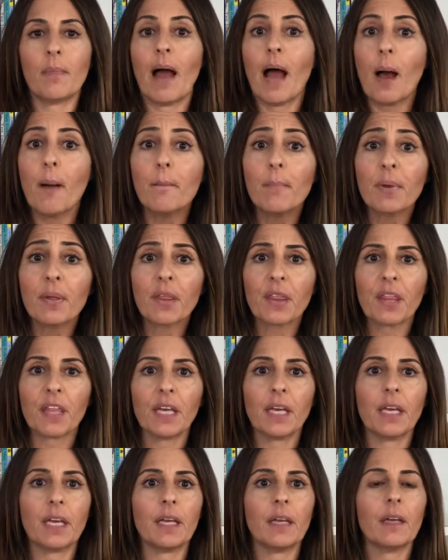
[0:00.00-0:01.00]

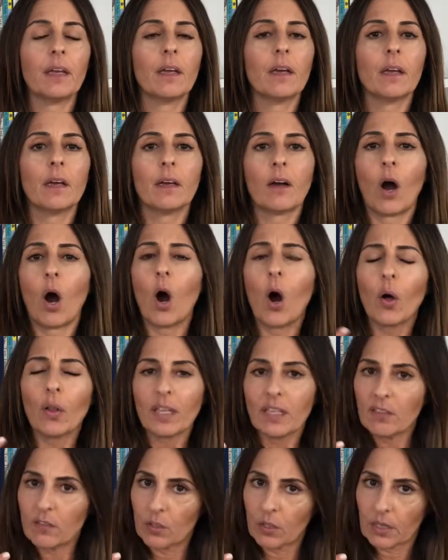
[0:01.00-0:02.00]
empathy, all
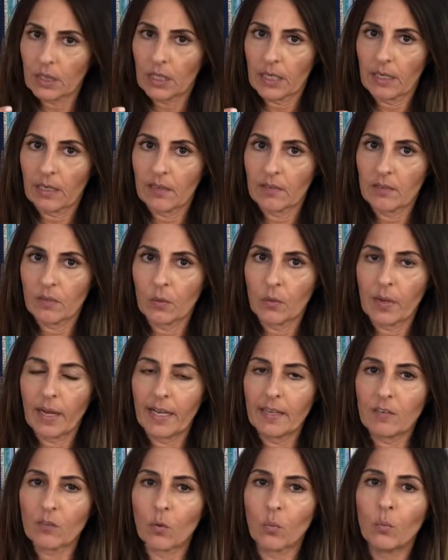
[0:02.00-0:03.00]
these good things,
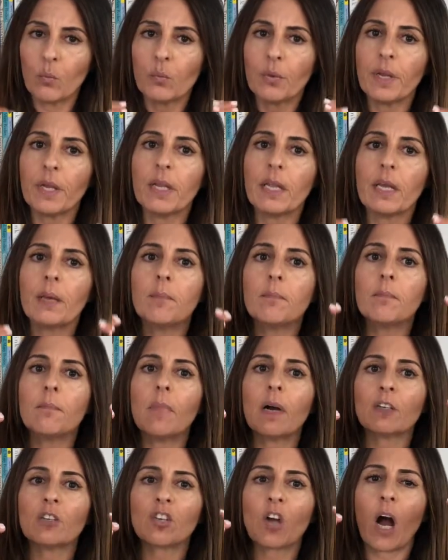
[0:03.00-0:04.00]
okay? So really
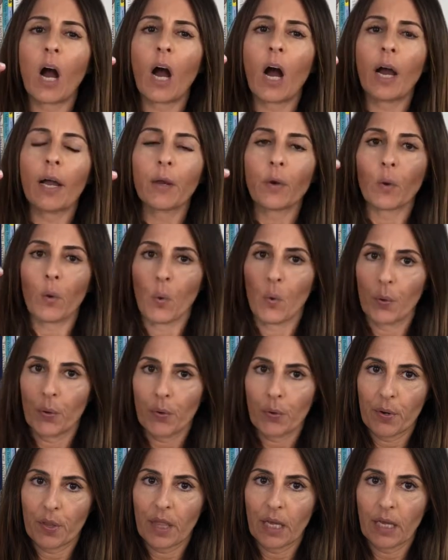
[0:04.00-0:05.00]
much higher
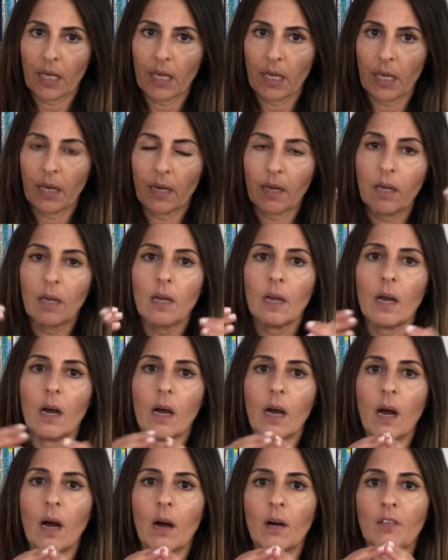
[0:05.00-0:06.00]
order thinking
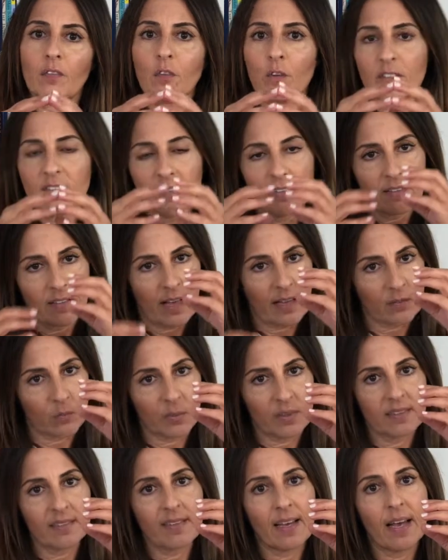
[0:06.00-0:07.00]
versus, as
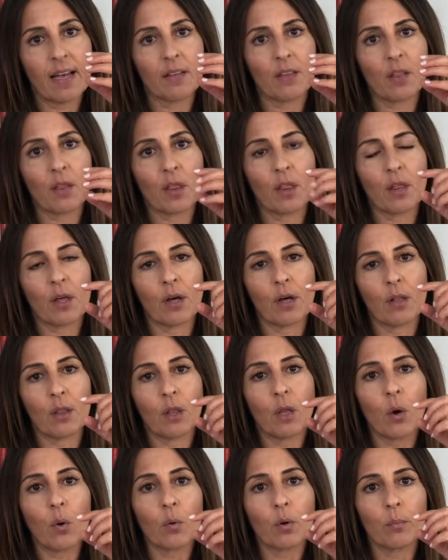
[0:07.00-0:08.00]
we said,
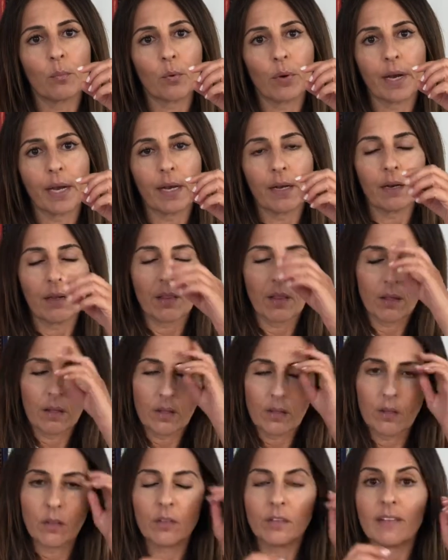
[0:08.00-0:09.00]
the lower brain,
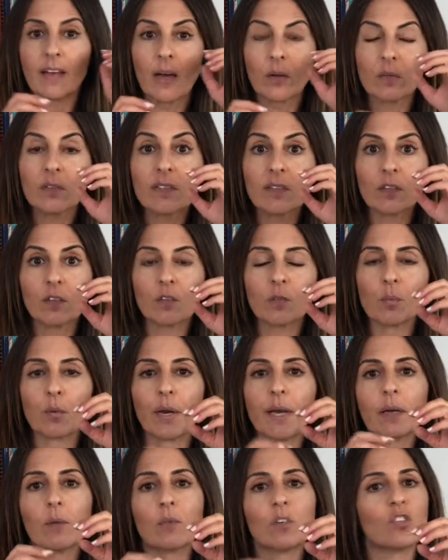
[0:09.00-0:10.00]
the downstairs
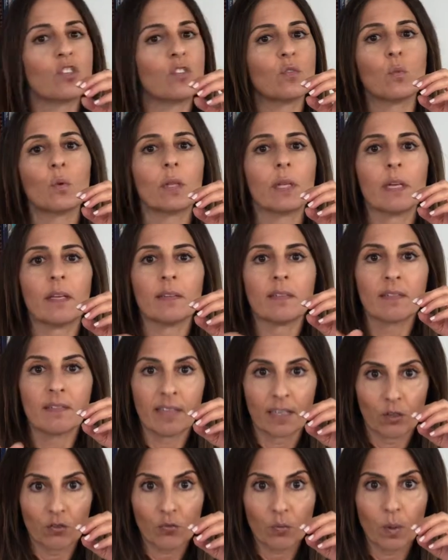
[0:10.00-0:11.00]
brain, which is really
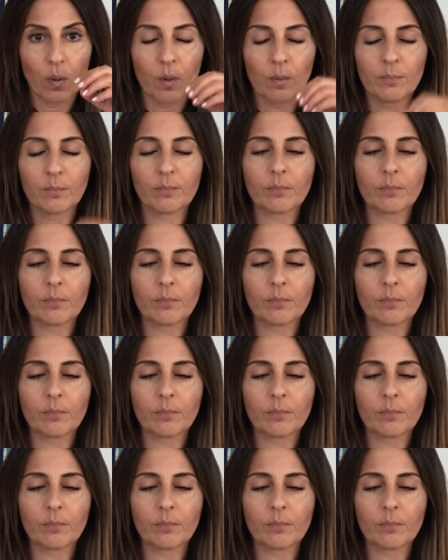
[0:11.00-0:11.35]
instinctual.